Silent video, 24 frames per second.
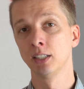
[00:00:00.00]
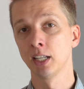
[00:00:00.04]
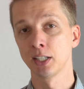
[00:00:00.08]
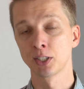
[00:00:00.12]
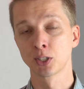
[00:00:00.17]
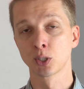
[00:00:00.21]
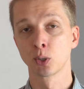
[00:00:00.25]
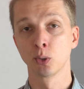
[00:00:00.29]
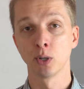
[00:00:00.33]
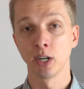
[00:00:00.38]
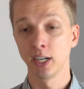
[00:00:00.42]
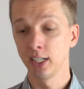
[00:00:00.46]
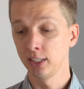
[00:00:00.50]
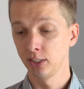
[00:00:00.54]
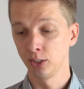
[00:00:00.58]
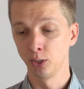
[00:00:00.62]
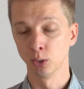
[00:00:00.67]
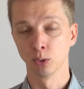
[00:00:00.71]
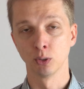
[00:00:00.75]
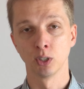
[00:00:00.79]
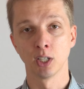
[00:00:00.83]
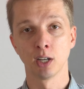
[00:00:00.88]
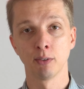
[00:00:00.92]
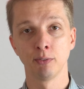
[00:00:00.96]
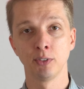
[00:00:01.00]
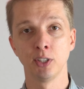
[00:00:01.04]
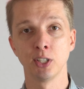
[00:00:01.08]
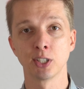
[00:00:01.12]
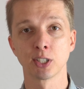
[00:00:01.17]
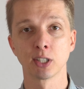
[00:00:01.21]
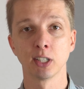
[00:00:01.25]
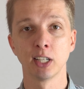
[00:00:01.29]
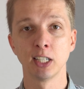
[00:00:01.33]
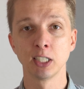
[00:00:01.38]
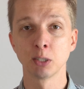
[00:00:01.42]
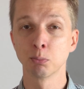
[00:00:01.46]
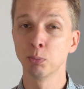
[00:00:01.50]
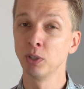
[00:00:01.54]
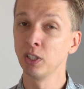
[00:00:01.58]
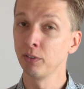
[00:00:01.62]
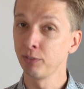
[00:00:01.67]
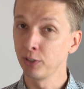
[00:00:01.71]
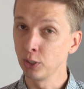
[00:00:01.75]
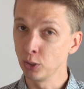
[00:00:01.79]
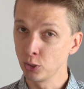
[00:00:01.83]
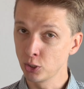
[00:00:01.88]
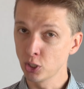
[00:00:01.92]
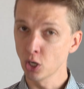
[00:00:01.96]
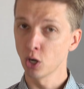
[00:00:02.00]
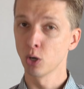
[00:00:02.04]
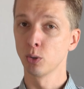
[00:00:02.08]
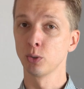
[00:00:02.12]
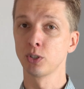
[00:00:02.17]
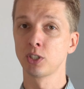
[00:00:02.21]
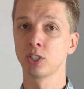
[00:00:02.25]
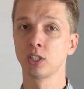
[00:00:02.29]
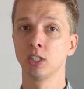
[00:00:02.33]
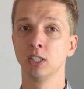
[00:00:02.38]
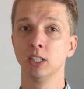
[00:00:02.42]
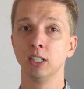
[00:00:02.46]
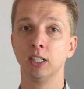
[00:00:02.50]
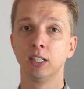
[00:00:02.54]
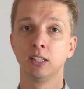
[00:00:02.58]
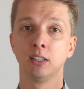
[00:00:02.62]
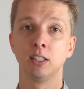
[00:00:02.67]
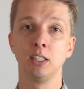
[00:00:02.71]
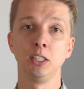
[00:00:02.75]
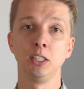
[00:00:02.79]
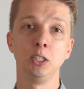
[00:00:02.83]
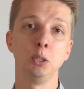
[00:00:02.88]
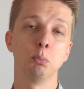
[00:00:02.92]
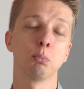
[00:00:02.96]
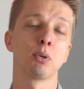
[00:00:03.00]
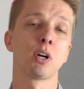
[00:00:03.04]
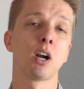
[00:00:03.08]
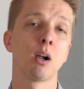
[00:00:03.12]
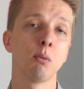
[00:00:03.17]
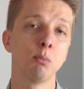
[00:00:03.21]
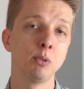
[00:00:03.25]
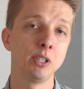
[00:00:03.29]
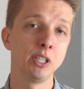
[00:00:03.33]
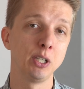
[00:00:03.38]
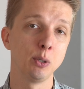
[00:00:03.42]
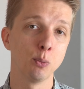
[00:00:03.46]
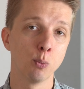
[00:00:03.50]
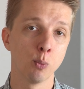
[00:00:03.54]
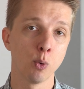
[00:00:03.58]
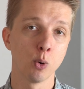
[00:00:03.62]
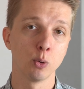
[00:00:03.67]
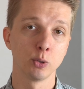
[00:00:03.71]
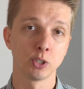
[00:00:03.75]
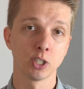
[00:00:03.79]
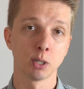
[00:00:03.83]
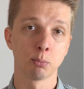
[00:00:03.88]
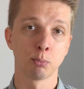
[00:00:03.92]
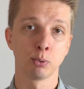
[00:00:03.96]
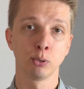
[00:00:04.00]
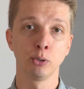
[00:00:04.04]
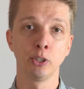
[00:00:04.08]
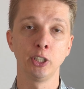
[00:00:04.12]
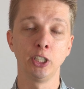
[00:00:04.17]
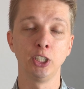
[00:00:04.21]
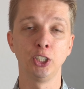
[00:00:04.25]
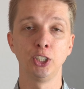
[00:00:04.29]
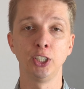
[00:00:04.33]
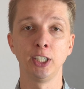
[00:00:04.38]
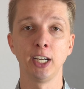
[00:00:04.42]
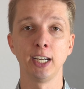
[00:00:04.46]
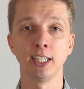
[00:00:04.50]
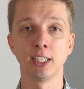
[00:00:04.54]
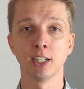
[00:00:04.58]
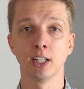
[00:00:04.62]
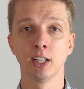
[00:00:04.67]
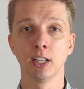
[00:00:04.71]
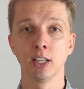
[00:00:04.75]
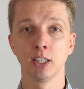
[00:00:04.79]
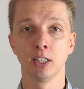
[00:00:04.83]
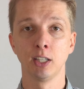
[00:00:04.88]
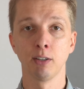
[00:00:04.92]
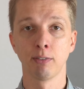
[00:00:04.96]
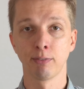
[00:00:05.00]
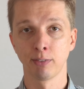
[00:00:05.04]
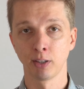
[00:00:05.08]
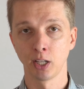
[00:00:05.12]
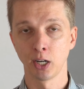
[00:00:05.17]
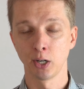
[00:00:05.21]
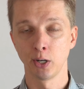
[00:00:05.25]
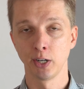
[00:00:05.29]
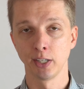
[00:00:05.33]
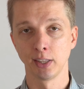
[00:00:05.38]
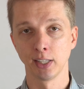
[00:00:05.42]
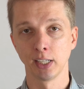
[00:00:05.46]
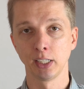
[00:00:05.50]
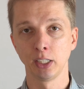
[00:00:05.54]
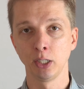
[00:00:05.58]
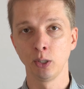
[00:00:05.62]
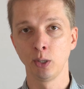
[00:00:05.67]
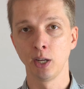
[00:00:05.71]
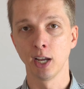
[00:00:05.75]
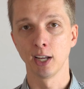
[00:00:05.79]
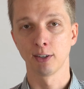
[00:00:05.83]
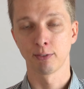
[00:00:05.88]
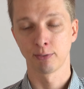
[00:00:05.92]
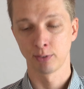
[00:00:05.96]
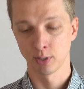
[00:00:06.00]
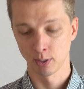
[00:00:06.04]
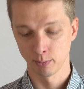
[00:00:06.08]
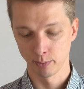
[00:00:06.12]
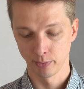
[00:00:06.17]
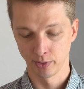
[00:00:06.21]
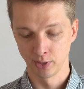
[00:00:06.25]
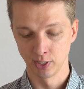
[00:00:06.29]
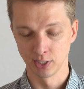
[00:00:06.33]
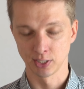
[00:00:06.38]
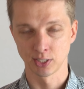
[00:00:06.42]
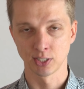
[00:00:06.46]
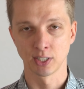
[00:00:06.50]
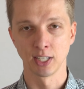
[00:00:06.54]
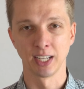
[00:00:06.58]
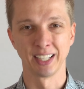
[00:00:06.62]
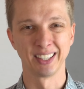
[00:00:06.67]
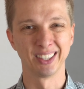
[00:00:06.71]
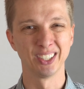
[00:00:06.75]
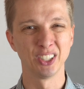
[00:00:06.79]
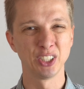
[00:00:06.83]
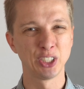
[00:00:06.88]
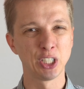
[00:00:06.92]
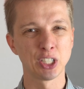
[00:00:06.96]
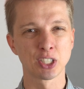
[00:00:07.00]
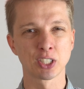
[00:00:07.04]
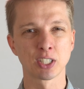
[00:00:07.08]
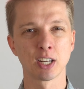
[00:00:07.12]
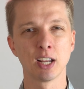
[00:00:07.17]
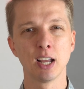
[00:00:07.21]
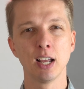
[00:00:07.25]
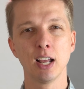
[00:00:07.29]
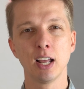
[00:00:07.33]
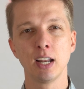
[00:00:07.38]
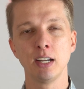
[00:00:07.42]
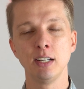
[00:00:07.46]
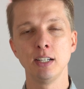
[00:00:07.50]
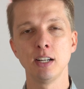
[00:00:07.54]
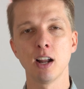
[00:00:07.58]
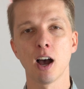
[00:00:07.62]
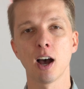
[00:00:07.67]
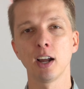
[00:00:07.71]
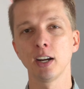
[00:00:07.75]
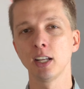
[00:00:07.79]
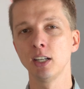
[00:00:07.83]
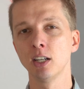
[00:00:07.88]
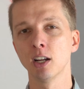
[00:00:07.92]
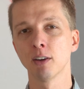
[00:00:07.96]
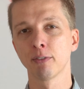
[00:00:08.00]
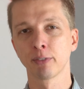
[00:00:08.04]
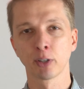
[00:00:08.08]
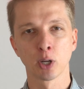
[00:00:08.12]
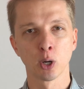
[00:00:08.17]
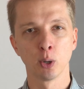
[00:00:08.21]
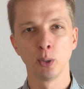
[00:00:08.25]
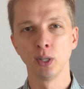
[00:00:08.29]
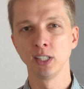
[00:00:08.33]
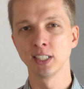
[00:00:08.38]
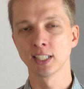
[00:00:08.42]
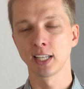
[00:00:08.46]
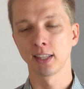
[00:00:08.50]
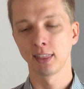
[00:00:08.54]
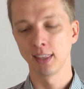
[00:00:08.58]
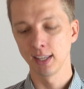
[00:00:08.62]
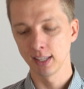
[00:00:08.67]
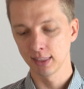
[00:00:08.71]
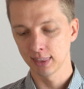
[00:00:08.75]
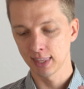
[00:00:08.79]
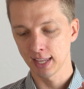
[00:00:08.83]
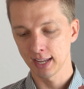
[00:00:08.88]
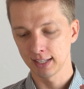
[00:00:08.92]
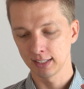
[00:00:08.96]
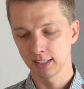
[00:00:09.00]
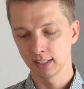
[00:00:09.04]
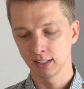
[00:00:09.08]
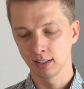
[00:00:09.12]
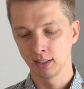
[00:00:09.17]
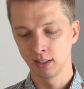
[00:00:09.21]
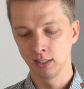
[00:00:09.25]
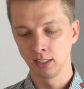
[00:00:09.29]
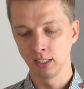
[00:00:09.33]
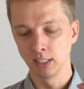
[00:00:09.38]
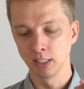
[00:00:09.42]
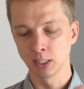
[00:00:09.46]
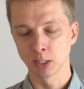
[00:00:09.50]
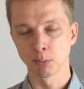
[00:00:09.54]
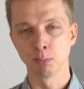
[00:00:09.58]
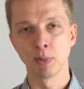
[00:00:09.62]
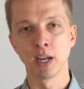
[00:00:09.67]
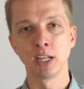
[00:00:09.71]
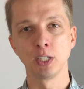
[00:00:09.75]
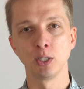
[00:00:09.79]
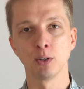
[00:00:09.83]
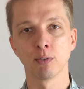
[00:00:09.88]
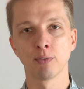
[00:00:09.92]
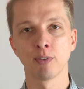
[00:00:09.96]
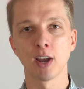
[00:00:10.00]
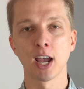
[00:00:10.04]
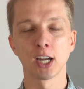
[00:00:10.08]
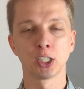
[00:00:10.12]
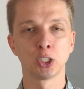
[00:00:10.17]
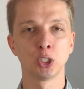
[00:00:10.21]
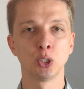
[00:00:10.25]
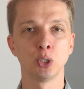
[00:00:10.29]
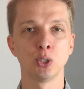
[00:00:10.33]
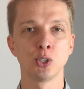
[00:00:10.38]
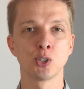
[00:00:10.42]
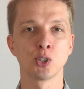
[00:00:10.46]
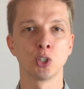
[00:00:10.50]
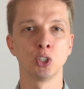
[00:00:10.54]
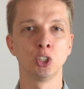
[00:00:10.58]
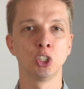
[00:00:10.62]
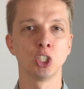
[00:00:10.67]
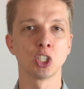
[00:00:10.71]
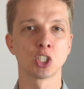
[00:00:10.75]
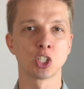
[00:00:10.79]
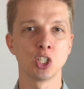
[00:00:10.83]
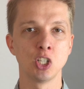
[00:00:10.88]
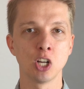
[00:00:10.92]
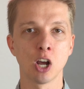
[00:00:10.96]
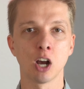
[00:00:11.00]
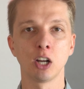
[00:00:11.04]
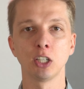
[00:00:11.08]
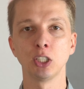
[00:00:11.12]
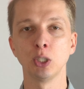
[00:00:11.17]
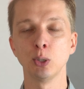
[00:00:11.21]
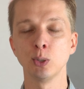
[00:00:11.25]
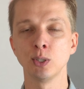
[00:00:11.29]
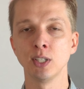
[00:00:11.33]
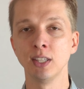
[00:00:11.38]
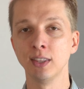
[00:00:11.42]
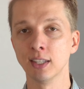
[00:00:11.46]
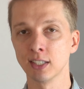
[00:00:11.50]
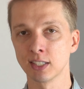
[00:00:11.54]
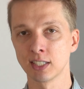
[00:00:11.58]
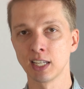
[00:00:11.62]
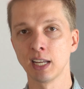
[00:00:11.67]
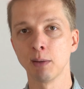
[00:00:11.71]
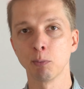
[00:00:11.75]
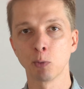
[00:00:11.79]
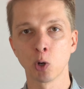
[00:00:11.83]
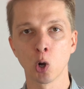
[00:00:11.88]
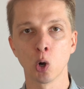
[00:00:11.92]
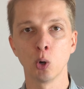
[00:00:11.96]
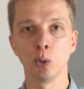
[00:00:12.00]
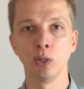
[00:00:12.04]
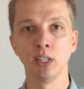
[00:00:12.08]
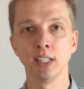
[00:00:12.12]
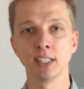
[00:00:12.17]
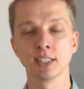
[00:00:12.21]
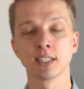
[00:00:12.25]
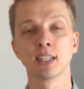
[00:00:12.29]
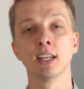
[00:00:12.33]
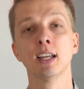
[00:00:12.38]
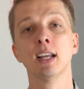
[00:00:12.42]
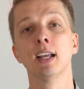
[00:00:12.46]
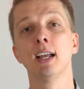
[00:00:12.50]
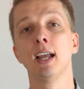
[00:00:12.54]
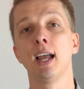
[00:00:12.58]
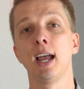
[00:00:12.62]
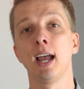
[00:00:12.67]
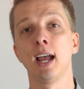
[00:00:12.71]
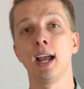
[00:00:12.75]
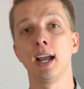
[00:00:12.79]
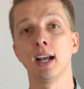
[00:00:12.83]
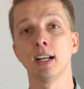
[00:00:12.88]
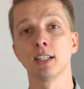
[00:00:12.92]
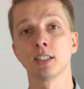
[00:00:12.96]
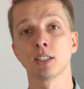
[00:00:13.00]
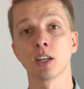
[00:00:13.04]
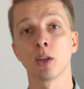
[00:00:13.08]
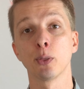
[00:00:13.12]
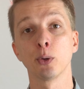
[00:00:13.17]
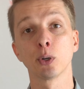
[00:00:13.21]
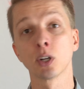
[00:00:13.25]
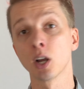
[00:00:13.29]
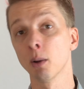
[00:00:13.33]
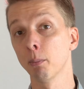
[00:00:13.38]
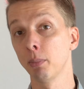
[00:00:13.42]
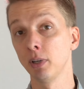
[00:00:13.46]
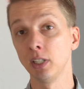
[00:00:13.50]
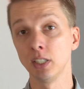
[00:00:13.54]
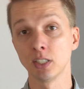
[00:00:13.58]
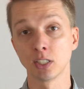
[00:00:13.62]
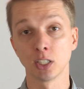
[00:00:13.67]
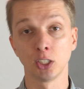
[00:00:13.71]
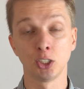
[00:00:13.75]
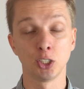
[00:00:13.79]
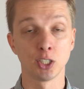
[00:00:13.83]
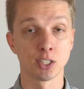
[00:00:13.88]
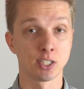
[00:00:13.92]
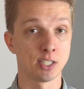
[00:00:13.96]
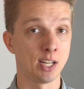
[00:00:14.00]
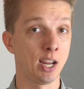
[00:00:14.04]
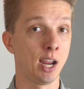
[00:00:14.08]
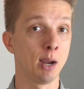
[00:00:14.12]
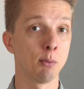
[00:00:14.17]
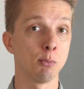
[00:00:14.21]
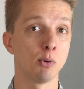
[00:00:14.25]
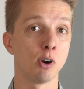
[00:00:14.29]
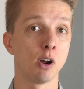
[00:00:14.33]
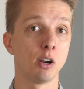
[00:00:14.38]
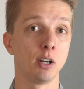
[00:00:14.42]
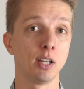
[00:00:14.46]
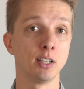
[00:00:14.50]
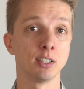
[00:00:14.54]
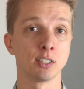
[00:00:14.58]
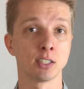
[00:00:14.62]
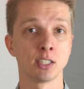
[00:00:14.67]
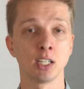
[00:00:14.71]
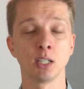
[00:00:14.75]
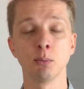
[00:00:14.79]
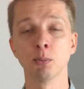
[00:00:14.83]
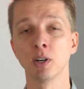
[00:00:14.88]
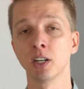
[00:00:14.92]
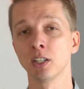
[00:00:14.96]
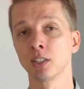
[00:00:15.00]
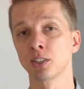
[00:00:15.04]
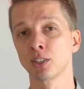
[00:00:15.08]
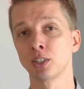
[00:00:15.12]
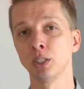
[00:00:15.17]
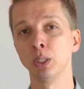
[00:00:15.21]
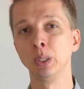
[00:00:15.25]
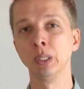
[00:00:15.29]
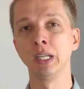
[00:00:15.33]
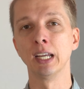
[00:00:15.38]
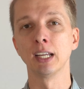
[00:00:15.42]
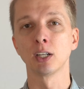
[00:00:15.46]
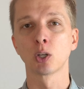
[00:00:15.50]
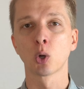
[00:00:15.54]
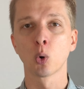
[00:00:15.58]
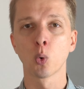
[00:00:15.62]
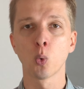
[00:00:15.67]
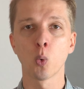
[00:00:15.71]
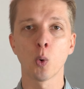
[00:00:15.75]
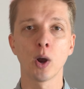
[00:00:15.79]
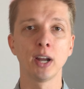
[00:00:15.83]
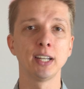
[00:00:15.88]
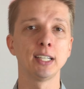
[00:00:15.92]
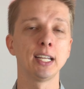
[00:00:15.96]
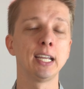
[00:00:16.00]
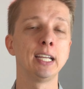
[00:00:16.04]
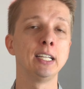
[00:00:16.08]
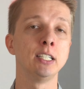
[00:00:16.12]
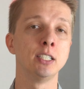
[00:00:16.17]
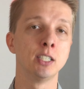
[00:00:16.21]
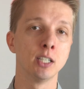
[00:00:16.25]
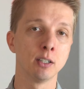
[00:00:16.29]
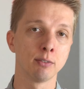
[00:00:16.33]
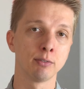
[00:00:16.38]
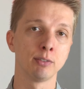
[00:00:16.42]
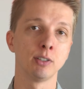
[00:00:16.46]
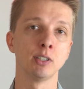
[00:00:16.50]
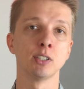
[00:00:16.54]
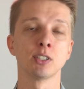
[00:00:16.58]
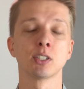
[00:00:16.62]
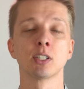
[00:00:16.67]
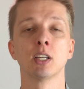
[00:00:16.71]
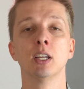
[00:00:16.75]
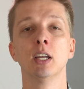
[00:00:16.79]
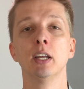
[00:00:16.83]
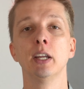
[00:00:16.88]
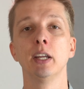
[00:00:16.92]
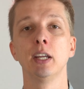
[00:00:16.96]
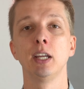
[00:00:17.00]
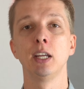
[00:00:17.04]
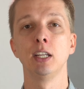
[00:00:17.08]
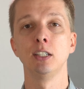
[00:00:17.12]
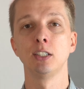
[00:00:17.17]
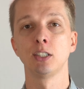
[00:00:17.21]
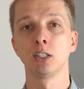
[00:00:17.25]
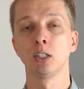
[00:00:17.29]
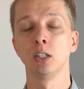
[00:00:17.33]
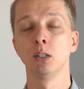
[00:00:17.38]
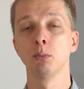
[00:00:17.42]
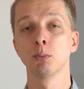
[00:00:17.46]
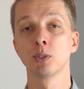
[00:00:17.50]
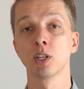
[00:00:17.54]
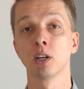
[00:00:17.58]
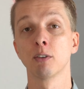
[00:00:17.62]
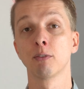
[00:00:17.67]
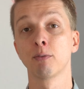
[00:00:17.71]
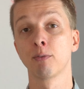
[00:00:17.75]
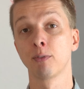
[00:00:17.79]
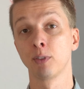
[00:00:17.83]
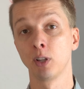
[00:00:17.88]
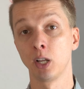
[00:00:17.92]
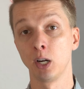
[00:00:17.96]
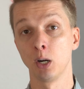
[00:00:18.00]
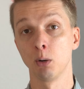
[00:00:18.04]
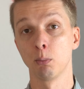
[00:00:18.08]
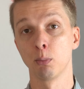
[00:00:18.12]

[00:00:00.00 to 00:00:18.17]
that's great. You'll love this lens. But if you don't, then you probably won't appreciate the flaring that you get from this thing. There's just not enough coatings. I think that these manufacturers are just not using the same coatings as other companies such as Tamron and Sigma, so you get quite a difference in terms of flare